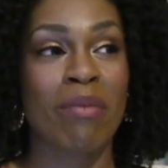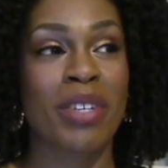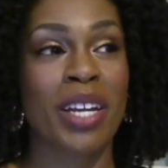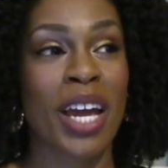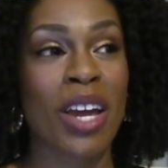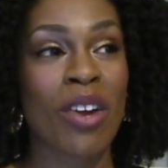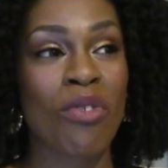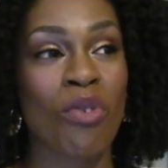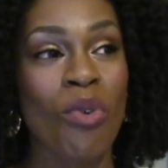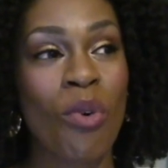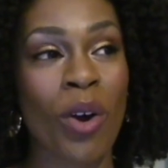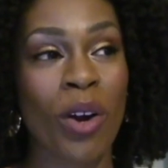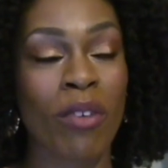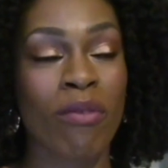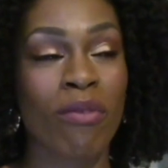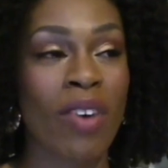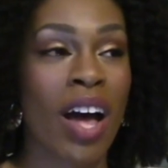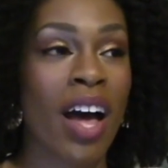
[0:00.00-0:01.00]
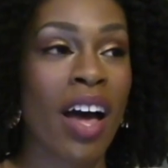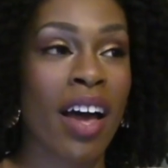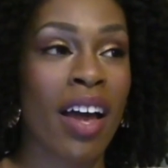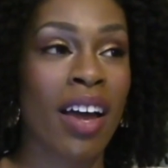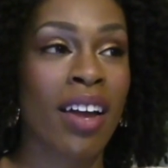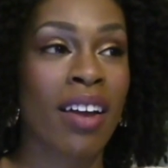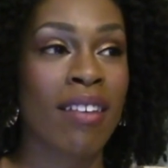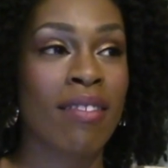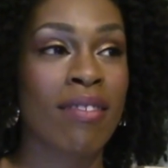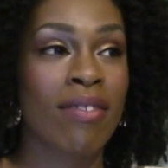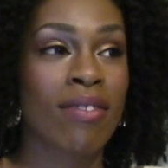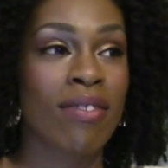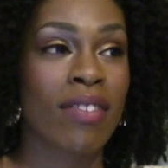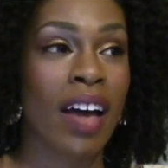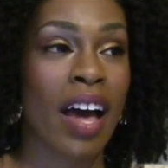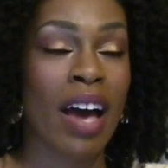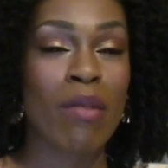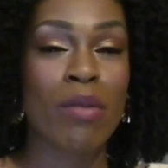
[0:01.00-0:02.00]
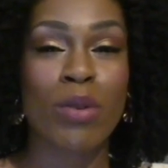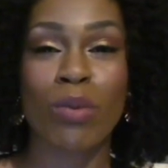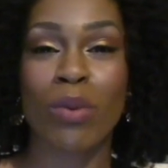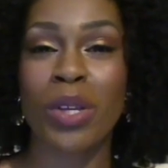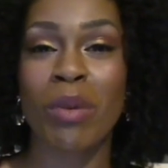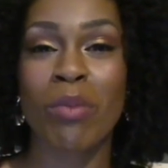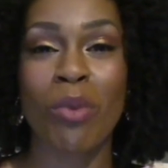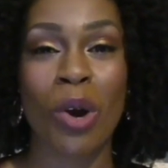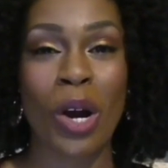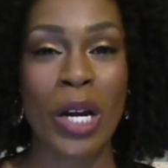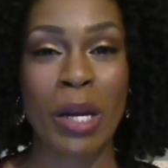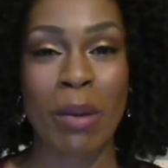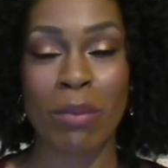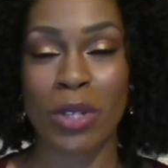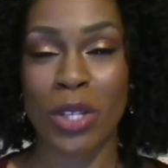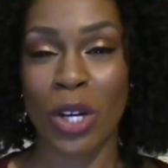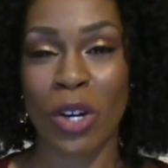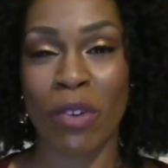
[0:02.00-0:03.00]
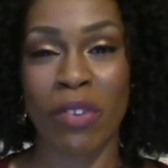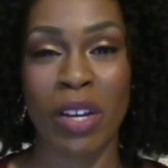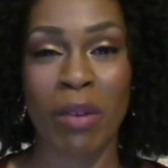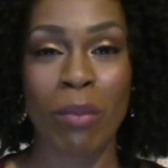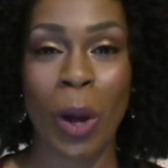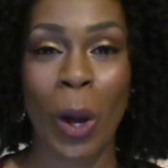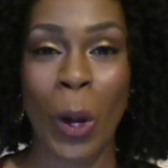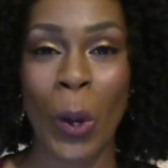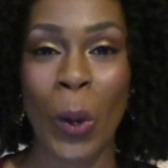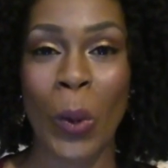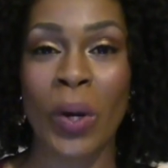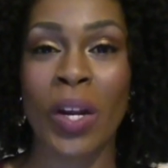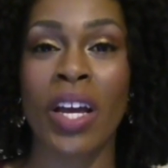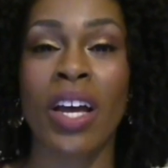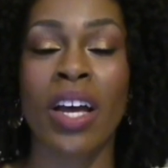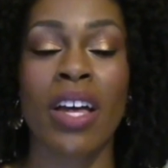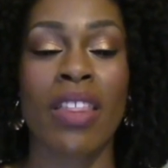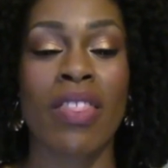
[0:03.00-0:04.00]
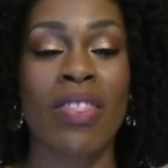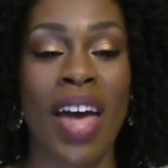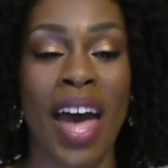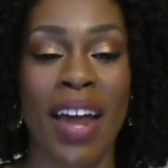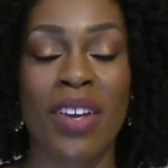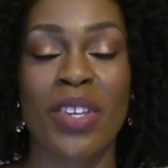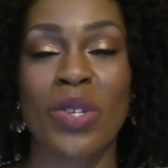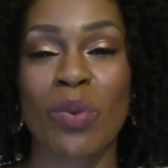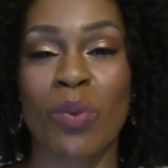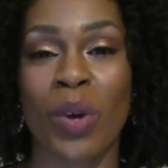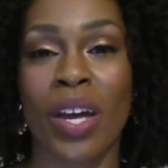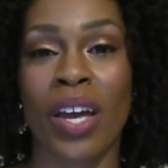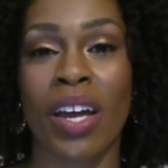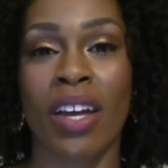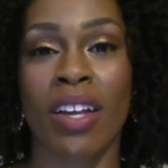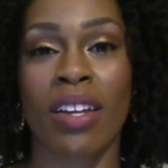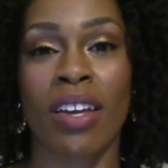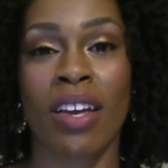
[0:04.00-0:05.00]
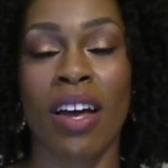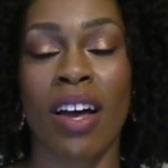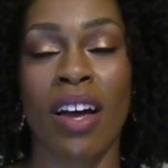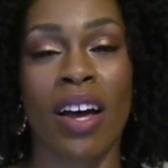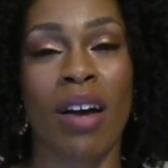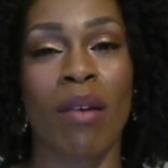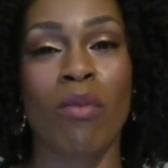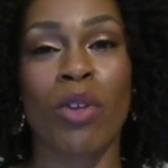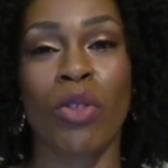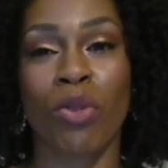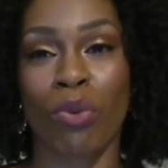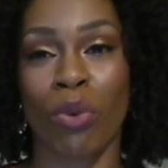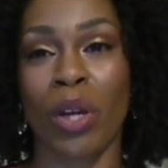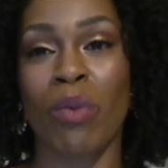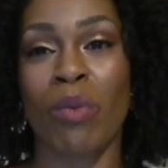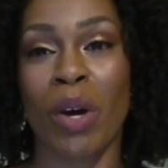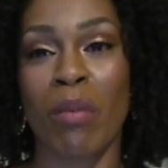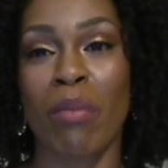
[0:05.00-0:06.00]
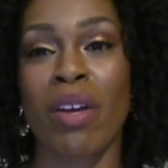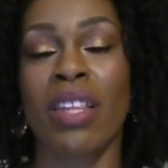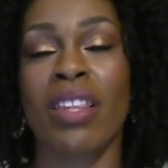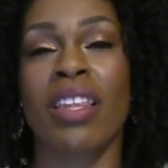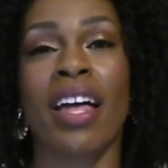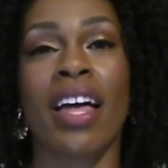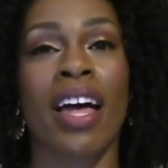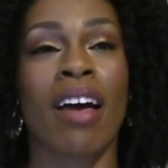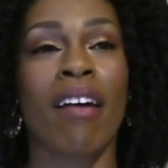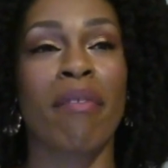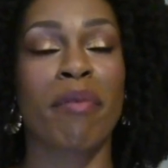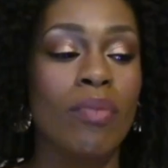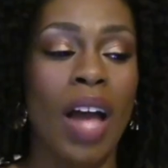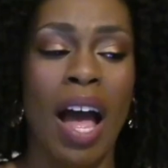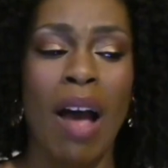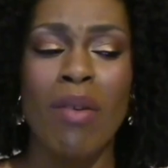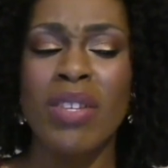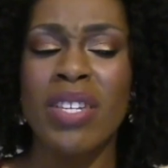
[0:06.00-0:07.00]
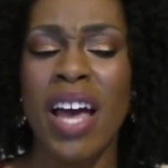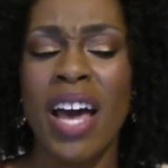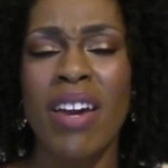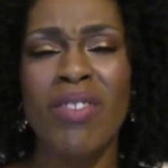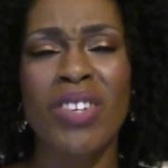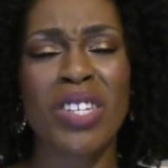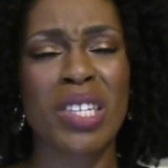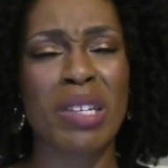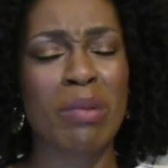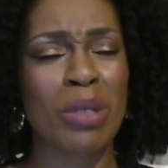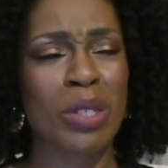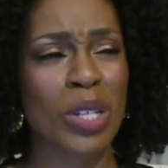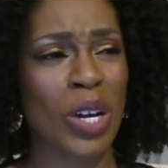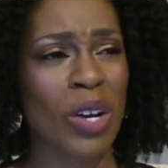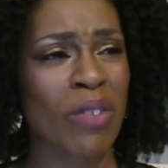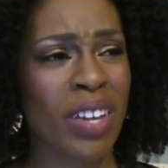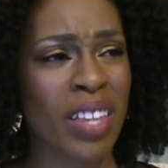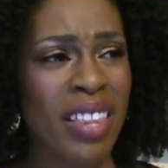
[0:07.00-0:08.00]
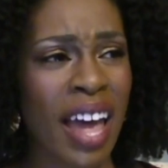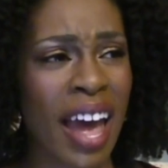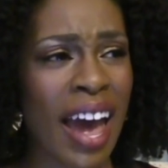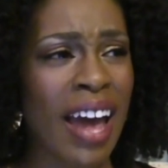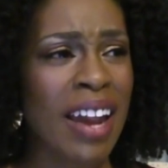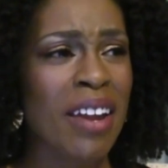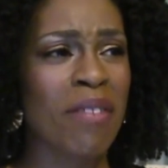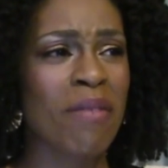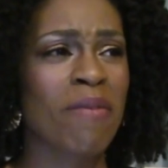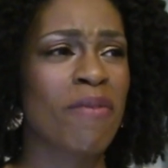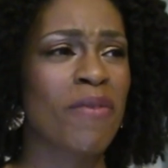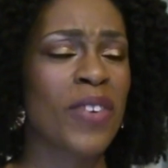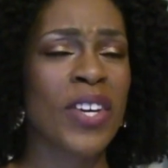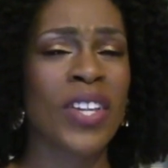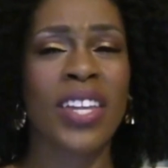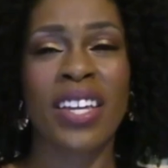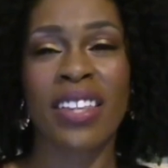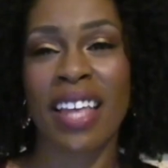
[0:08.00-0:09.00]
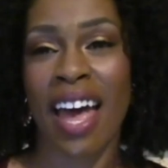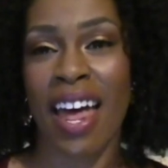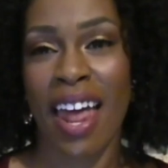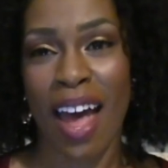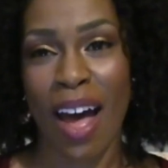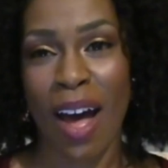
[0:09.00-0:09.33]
Day 4 and 5, I was really more in observing mode. That is when the 3 women left. I was kind of just observing that and feeling that